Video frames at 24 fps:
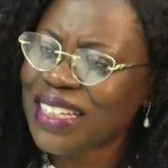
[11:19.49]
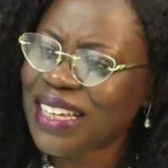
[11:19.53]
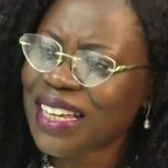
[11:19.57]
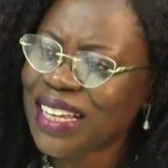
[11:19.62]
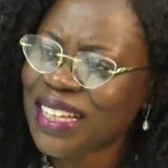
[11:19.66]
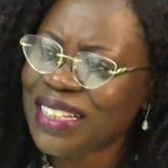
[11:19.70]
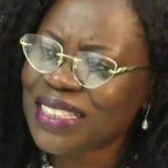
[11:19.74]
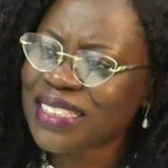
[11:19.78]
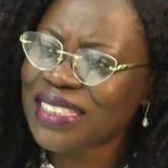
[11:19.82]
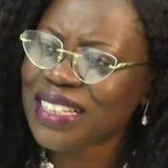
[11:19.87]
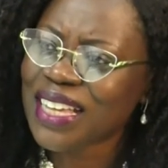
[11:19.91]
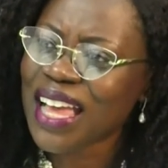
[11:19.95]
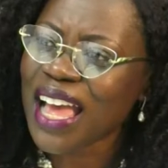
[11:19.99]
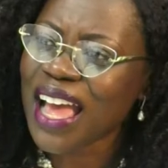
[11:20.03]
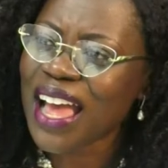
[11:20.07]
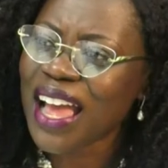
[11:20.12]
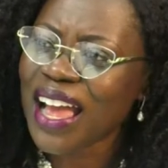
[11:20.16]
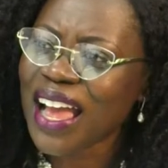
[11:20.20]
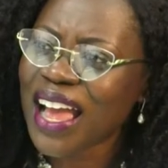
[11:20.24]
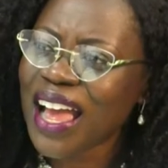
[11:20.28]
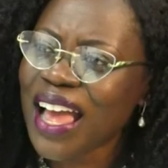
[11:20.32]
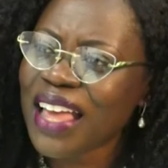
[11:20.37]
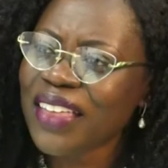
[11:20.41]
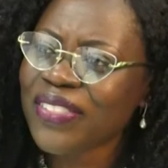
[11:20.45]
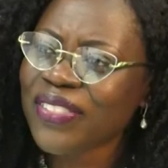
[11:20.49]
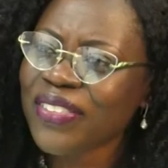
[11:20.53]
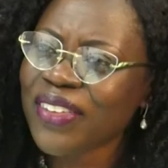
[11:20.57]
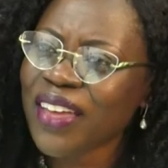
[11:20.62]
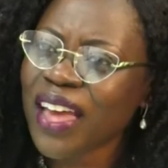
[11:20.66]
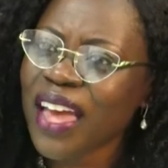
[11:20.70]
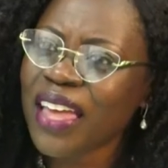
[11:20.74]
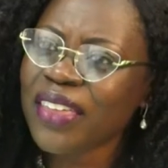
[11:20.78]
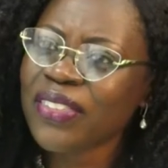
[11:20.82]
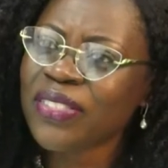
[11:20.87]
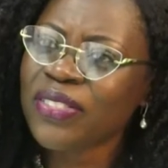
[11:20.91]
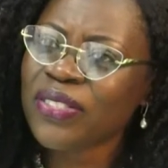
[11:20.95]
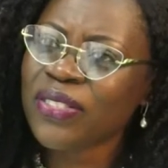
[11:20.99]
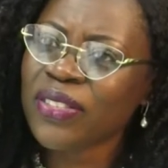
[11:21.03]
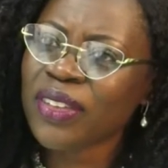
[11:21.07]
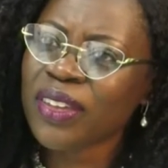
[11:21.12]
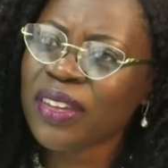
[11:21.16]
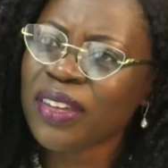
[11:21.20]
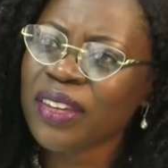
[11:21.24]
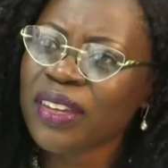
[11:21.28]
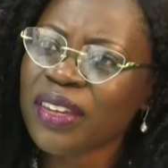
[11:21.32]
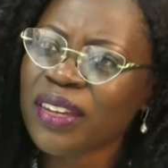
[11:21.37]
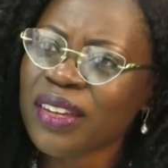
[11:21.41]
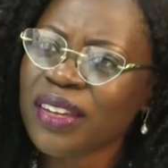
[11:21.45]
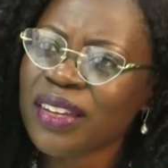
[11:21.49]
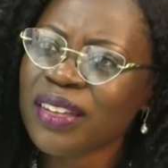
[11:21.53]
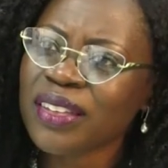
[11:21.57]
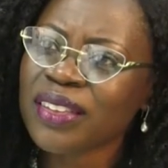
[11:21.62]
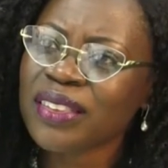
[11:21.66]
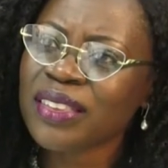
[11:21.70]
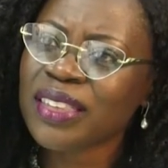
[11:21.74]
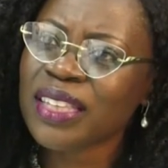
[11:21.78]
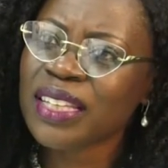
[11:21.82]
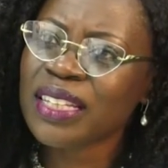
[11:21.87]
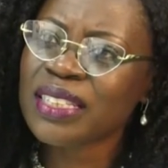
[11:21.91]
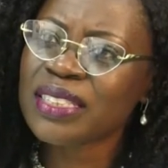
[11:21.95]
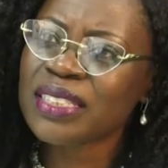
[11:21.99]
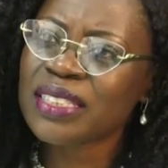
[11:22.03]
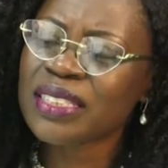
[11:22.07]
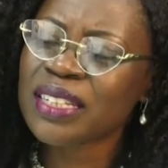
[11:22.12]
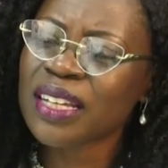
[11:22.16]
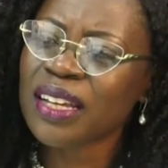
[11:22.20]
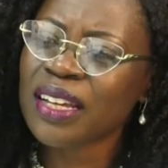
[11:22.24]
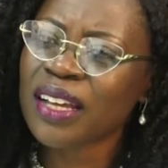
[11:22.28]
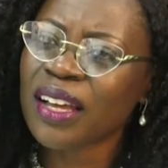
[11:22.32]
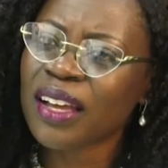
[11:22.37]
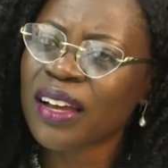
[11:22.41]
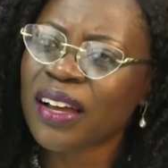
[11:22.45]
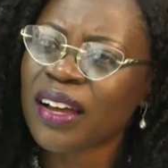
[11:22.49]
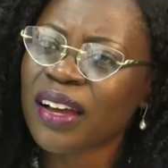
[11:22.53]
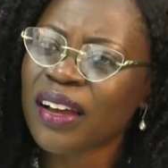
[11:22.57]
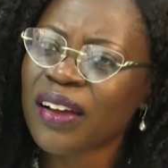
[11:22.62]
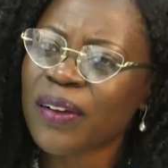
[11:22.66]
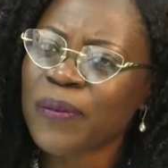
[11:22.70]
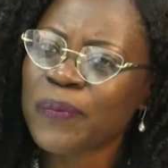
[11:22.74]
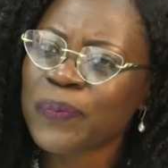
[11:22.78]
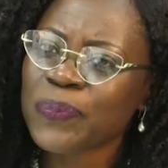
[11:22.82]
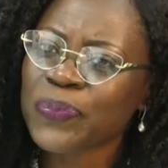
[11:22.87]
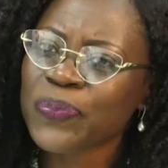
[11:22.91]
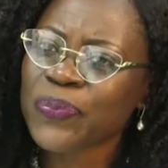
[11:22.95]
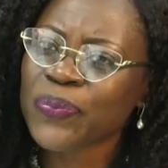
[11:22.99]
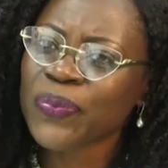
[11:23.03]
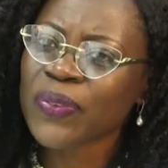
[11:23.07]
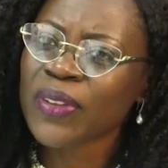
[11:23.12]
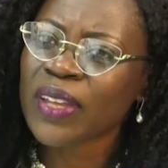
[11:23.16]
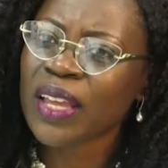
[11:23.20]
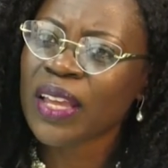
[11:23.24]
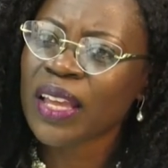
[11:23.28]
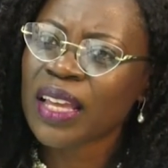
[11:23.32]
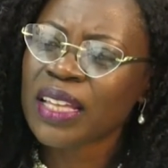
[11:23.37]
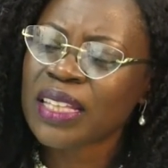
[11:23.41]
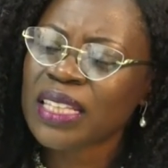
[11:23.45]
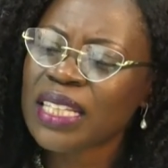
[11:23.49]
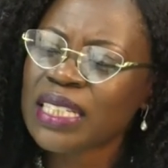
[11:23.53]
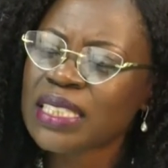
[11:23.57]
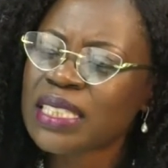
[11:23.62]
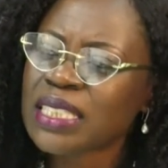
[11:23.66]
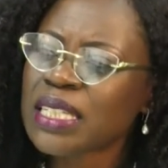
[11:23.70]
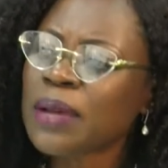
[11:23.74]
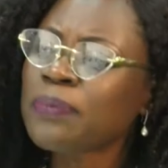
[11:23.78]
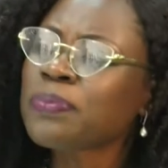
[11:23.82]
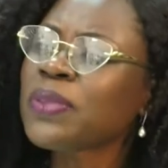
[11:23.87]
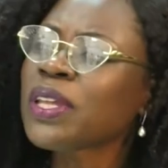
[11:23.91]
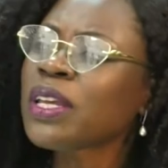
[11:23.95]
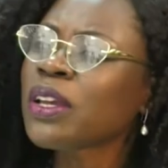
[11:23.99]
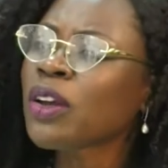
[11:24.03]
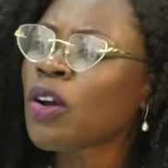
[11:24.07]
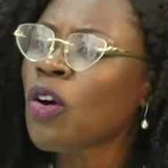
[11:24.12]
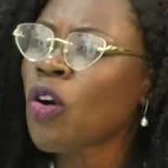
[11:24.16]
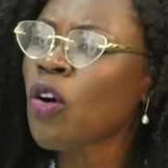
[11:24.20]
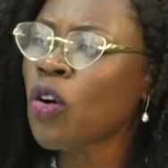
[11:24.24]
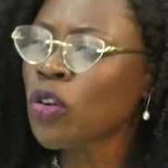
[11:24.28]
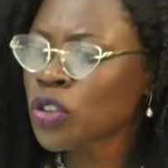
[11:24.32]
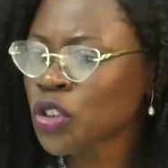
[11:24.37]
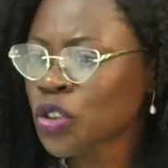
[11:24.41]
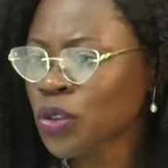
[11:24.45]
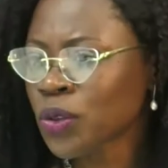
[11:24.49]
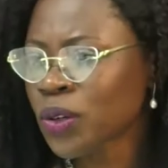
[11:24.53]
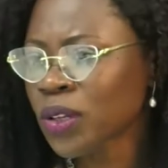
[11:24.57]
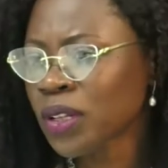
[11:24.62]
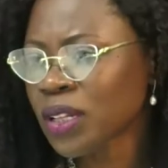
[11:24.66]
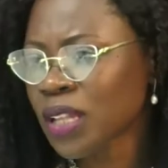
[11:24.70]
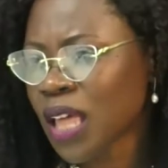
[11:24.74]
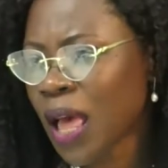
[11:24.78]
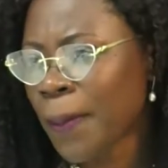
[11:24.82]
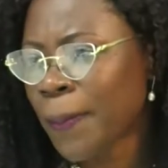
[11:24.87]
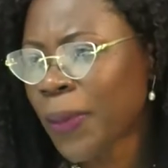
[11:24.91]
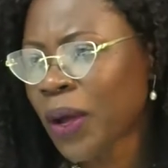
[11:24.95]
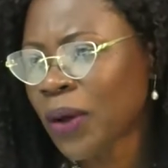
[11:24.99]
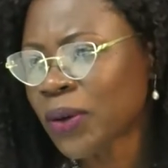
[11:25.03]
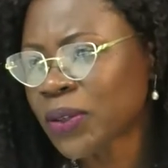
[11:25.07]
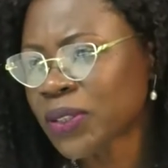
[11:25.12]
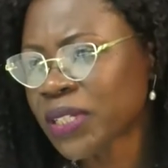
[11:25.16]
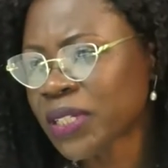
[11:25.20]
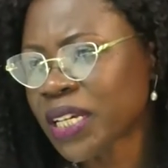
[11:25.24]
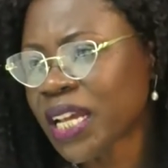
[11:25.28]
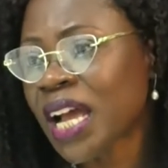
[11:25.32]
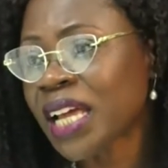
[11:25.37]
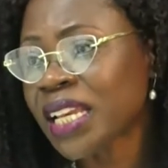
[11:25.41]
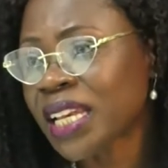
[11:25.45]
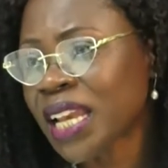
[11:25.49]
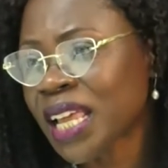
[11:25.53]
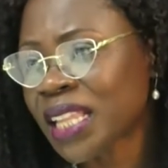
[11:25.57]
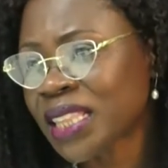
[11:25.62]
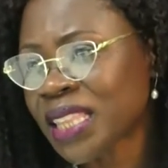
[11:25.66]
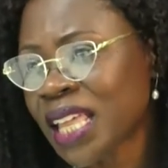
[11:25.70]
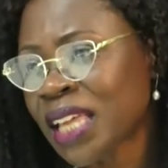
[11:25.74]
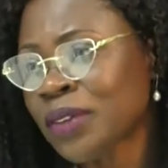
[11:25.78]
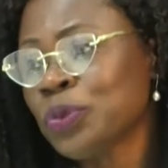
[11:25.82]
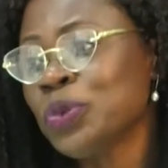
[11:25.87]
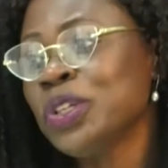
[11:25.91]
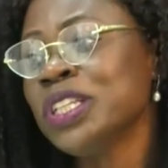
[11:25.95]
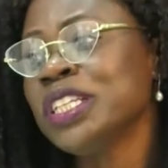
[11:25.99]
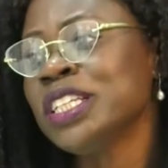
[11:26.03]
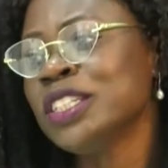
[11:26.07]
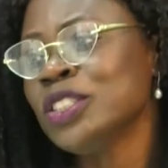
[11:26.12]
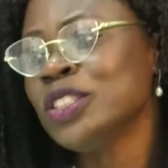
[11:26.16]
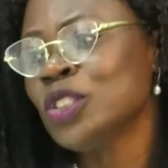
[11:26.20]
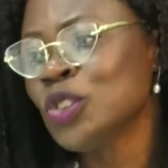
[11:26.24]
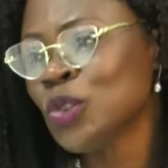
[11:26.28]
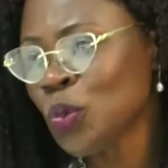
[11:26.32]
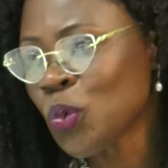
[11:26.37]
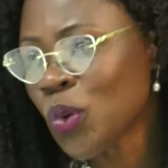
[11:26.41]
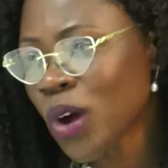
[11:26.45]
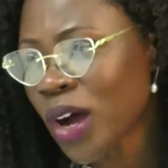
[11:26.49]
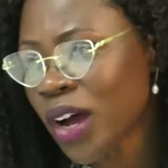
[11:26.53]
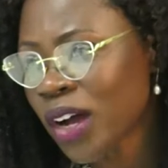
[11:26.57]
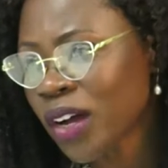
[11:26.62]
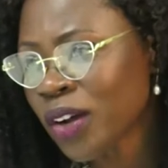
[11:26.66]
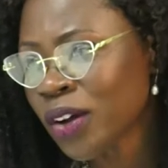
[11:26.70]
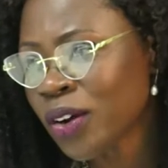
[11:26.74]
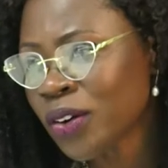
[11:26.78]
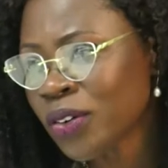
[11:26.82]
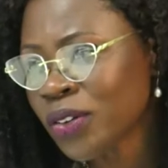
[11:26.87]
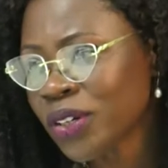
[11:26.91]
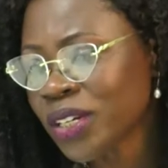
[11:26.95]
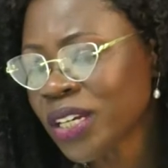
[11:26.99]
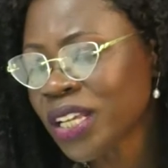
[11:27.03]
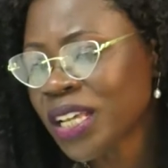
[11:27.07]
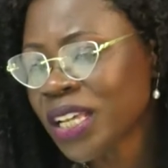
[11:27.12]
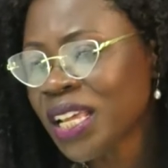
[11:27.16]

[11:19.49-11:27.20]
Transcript: then listing? I, I think there's a, uh, there's something cultural about Ghana that we need to work on,